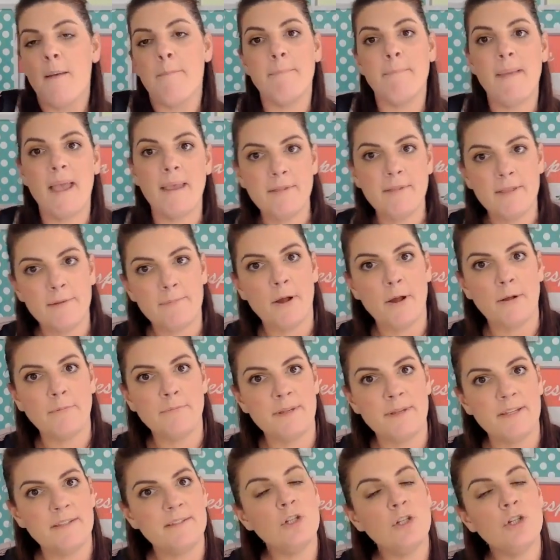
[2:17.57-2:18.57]
Maybe the
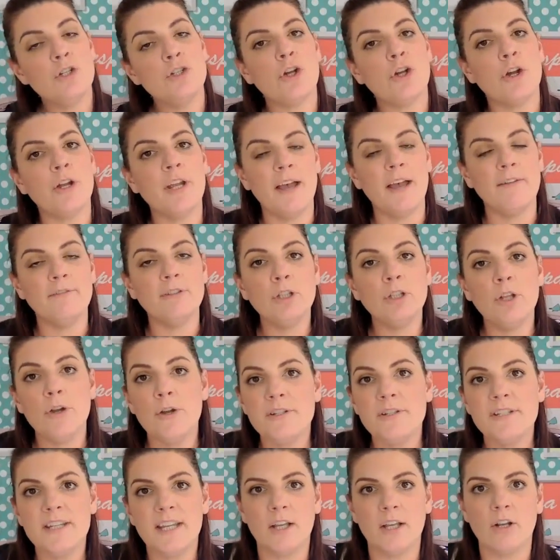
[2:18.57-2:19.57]
problem is that you don't have a
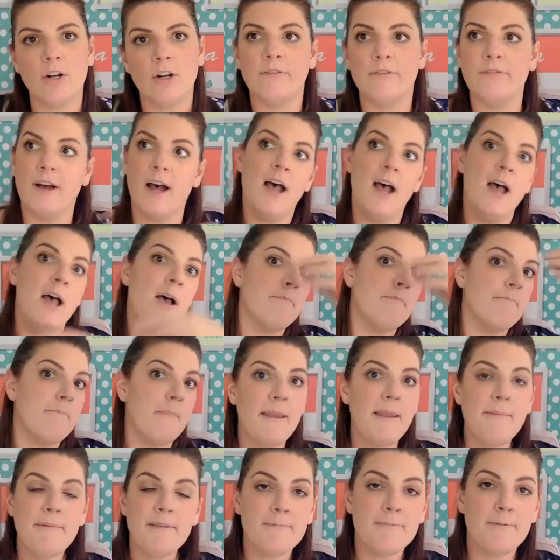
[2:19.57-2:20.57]
low ticket offer.
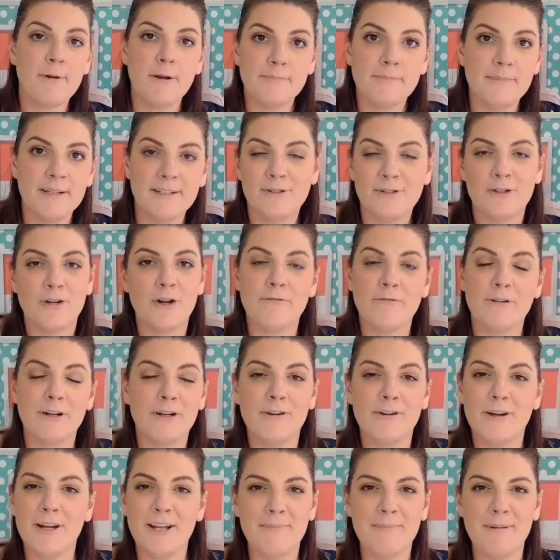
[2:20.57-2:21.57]
Maybe the problem is you're not
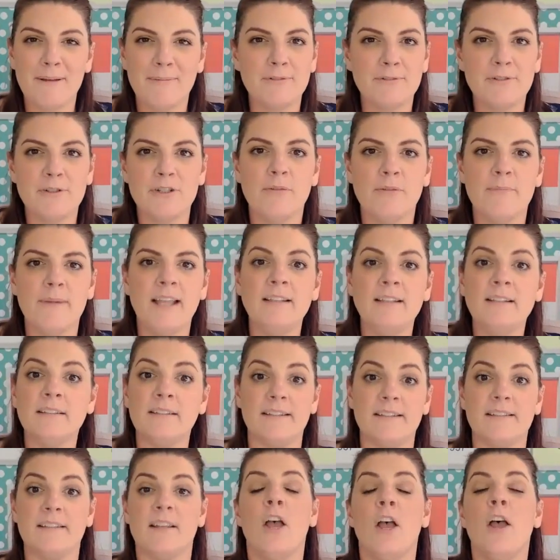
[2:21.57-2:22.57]
recruiting people to your mailing
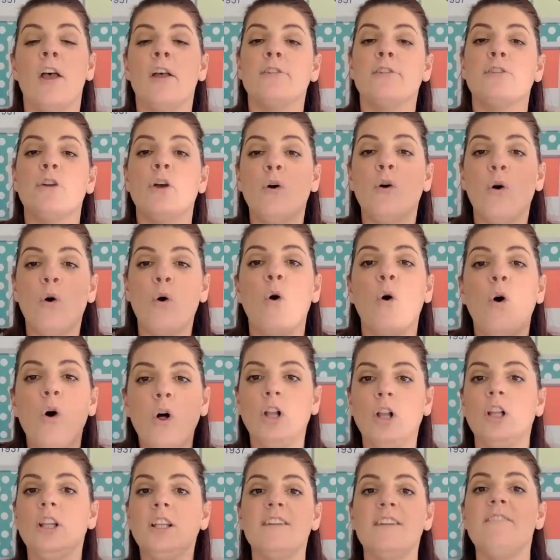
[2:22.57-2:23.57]
list. So
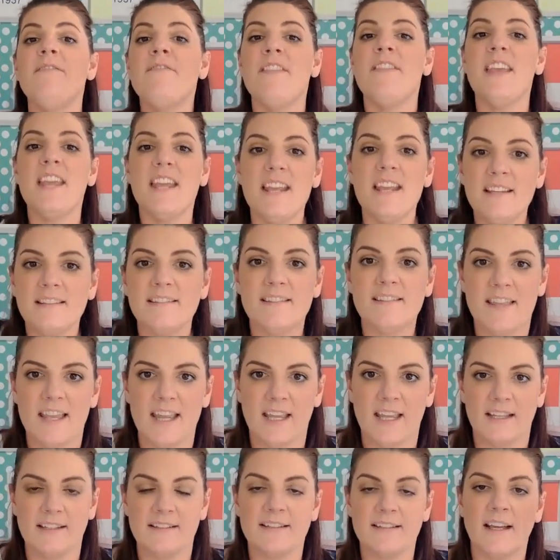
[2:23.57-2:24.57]
all of these
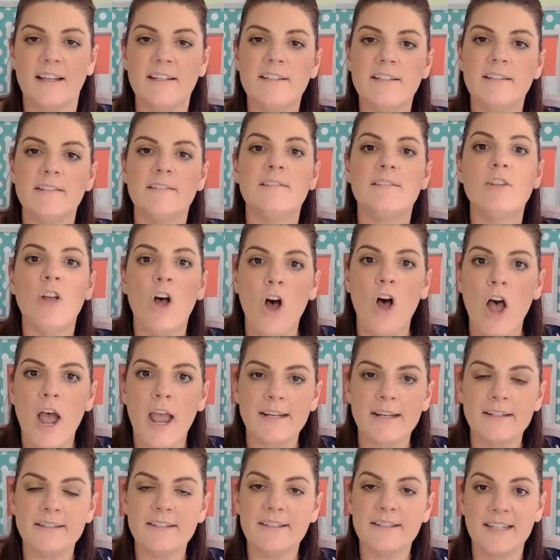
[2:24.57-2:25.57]
things are
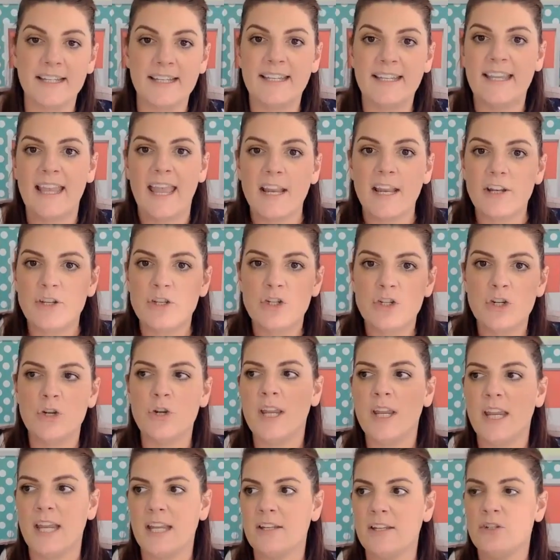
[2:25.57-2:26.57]
designed to get
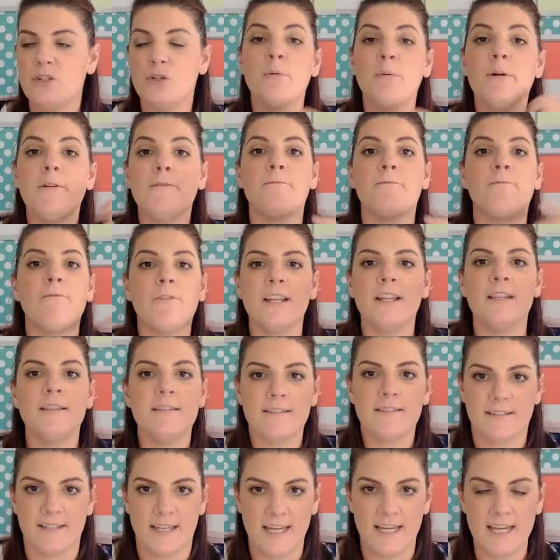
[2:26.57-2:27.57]
you into a
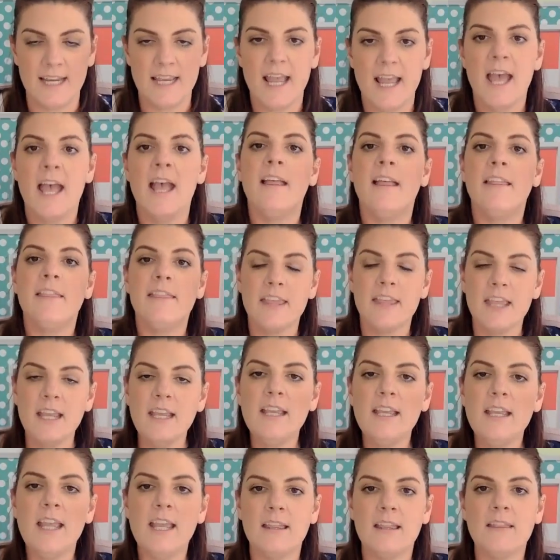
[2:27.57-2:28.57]
frenzy
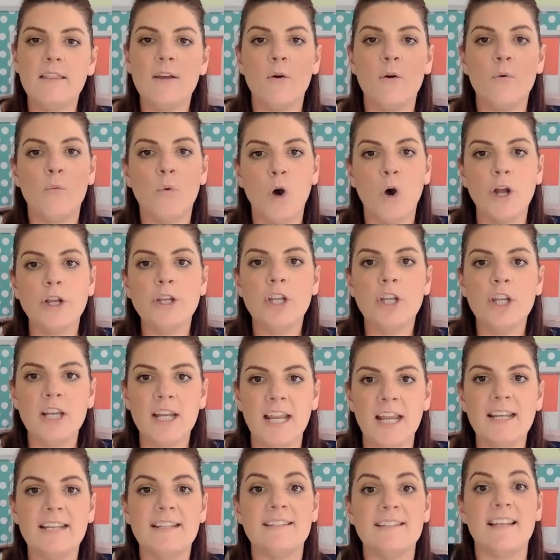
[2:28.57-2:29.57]
thinking that what you
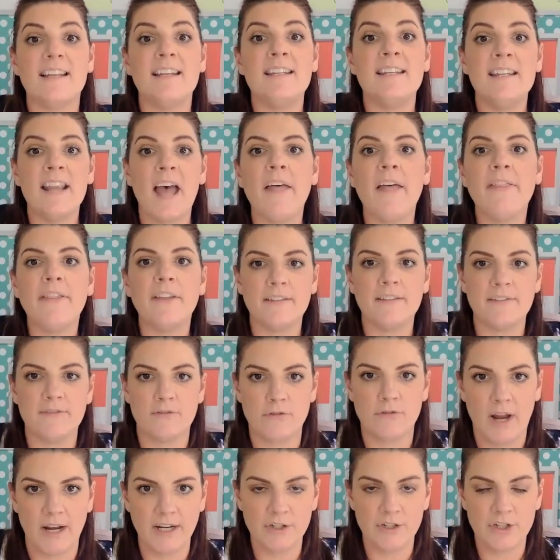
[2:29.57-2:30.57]
need is another
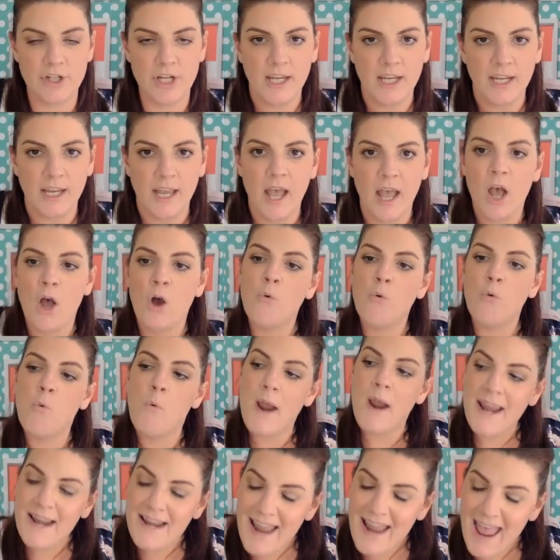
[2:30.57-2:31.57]
strategy,
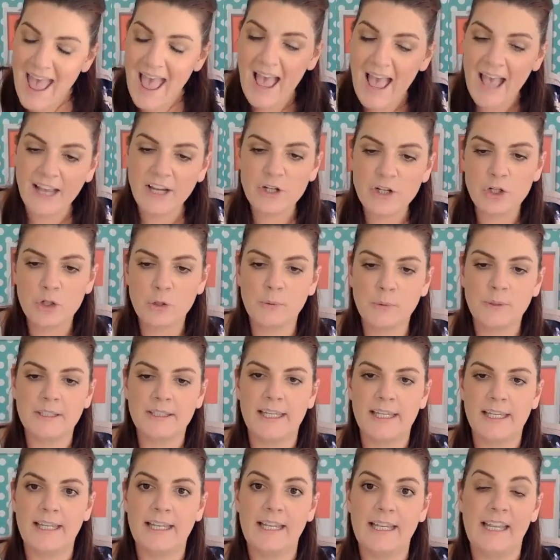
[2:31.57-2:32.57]
when
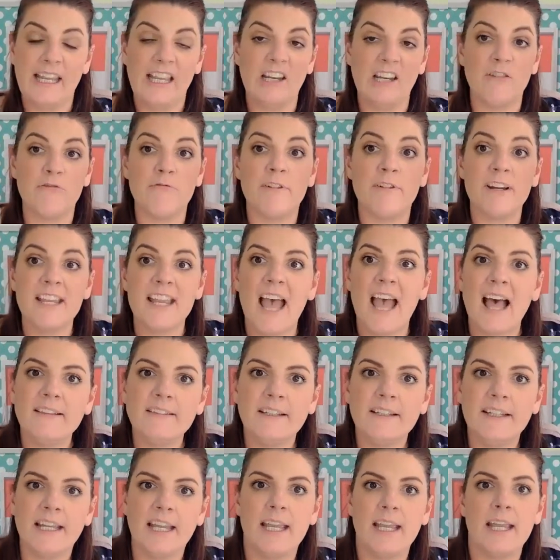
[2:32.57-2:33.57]
actually, in
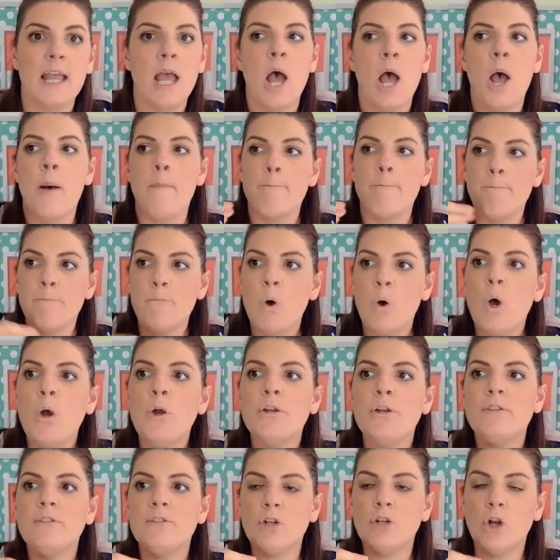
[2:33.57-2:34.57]
reality,
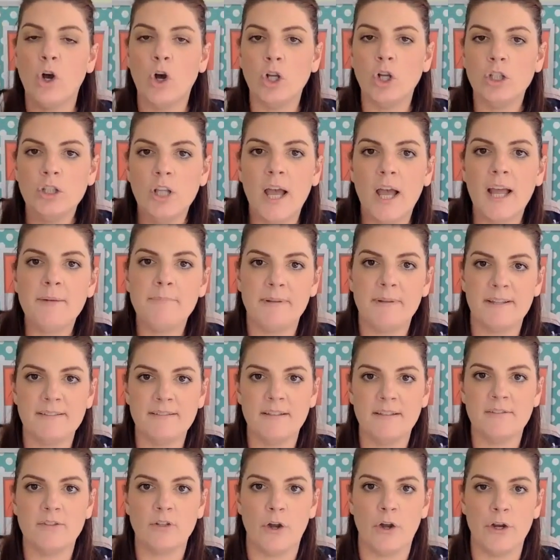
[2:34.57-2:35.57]
most online
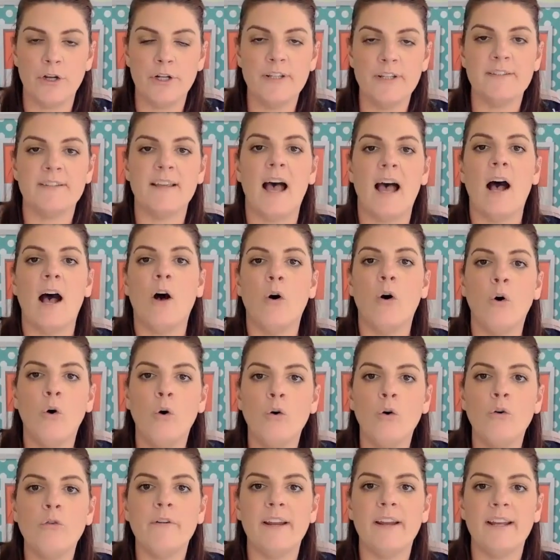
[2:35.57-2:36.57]
business owners are
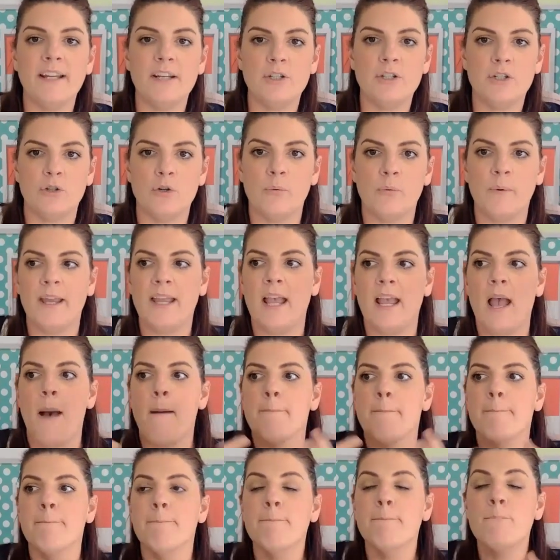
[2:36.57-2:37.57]
already doing
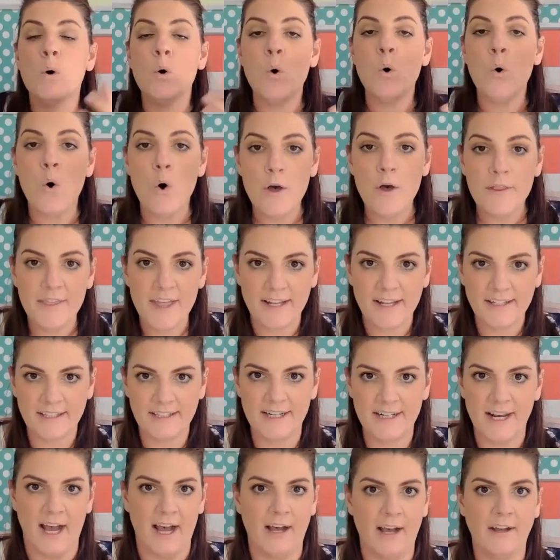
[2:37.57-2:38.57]
more than
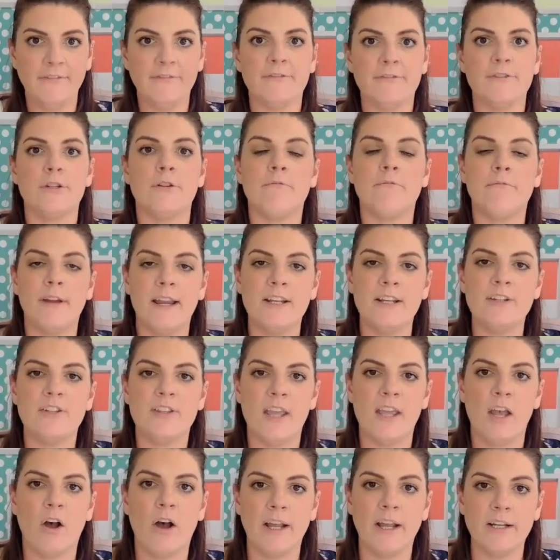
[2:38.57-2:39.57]
enough to reach
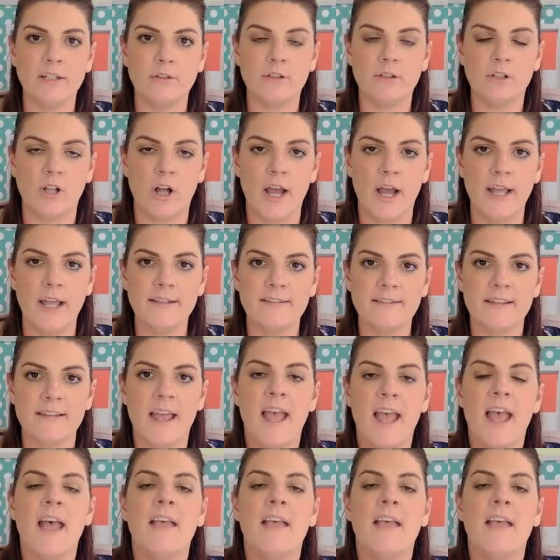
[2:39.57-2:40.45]
their ideal clients.